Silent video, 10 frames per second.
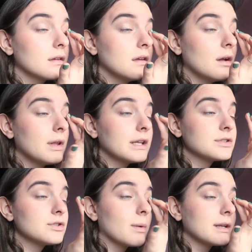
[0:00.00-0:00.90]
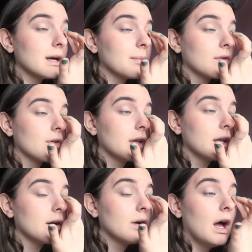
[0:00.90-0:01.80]
You know what, let's just talk about Tabitha right
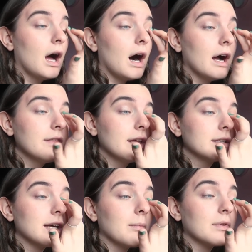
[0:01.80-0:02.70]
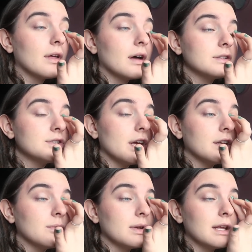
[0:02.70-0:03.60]
now. I think Tabitha is
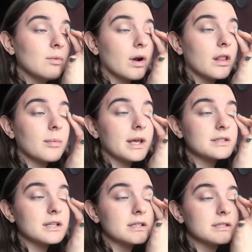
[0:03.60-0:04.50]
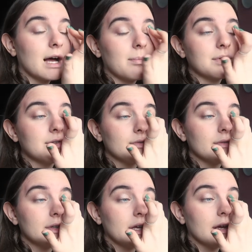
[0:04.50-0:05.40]
genuinely one of the best things to happen to
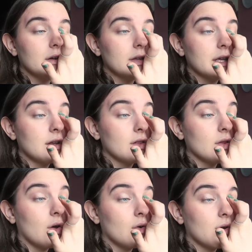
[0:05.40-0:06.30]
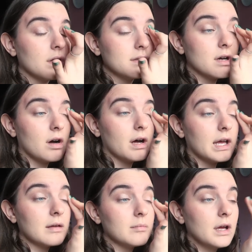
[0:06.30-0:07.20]
Riverdale in a long
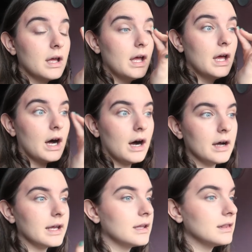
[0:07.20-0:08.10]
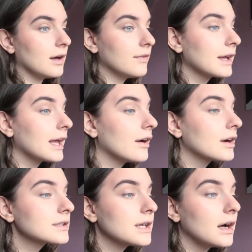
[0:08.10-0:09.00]
time. I love her
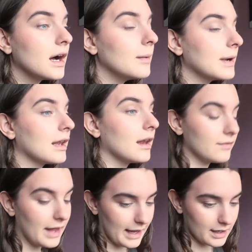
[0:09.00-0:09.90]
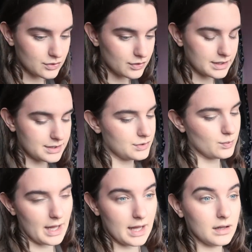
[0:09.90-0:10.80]
character. I mean, I love the actress as
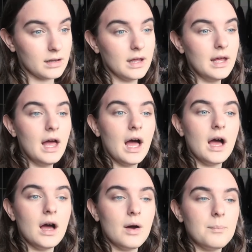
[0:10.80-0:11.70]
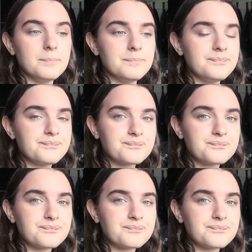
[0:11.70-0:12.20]
well, and